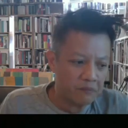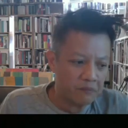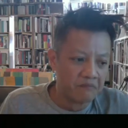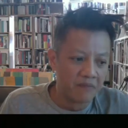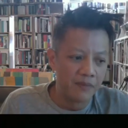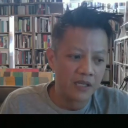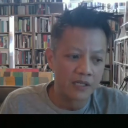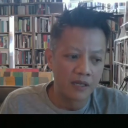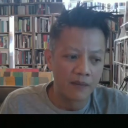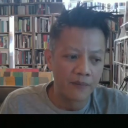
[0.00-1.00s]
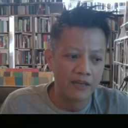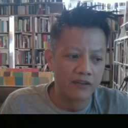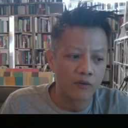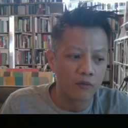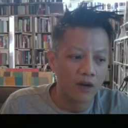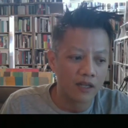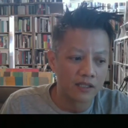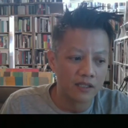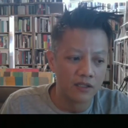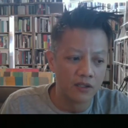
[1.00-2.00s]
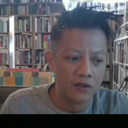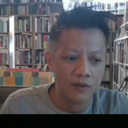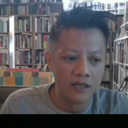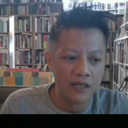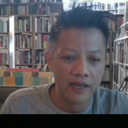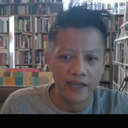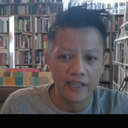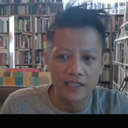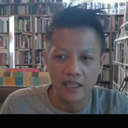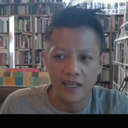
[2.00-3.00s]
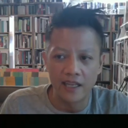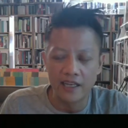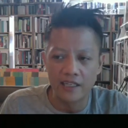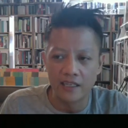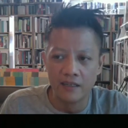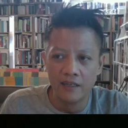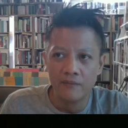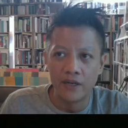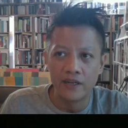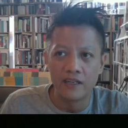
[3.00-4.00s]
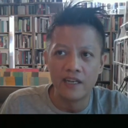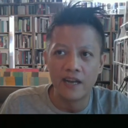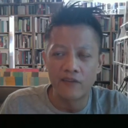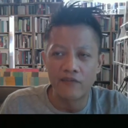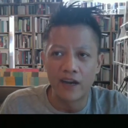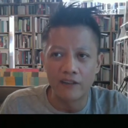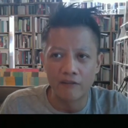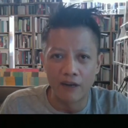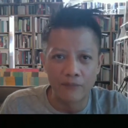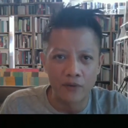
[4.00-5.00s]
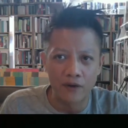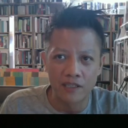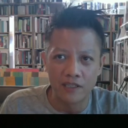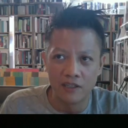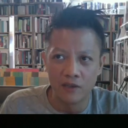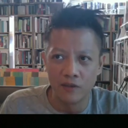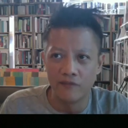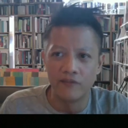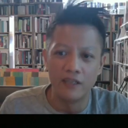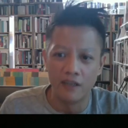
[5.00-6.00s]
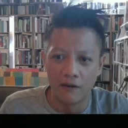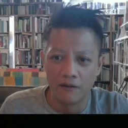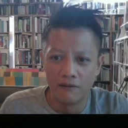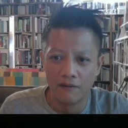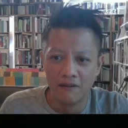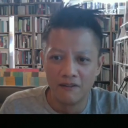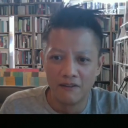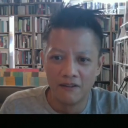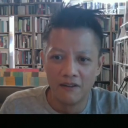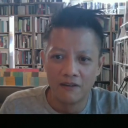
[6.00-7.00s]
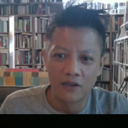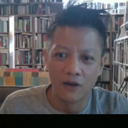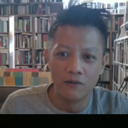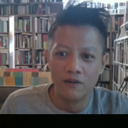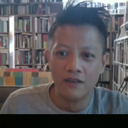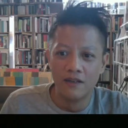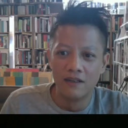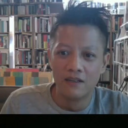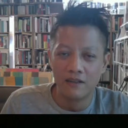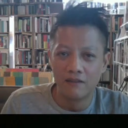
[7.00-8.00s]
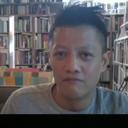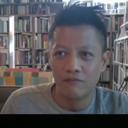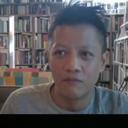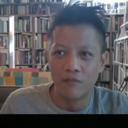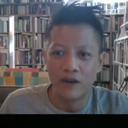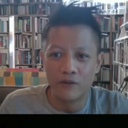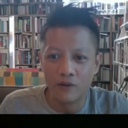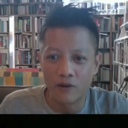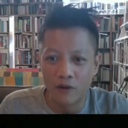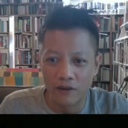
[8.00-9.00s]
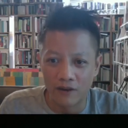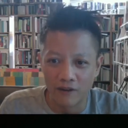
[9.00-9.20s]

maybe a painter wants to do an installation, but can never find the right person to do the video. Hmm. So why don't you go and learn